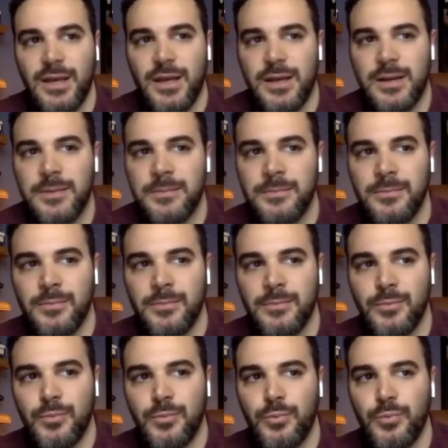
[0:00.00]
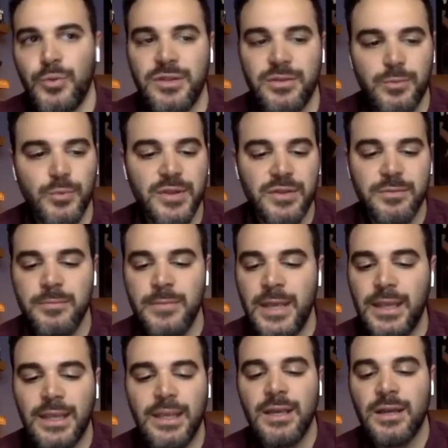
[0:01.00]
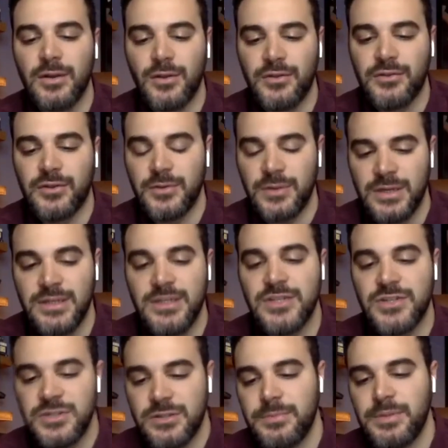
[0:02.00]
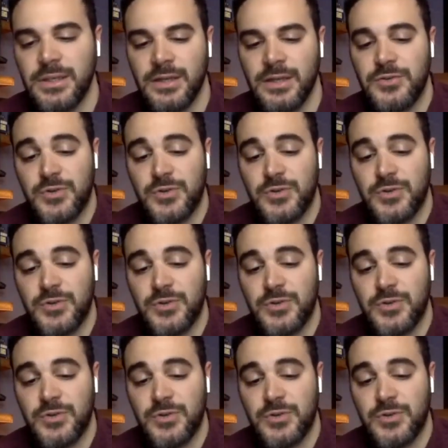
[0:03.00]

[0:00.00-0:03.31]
um, with with making it also in addition to being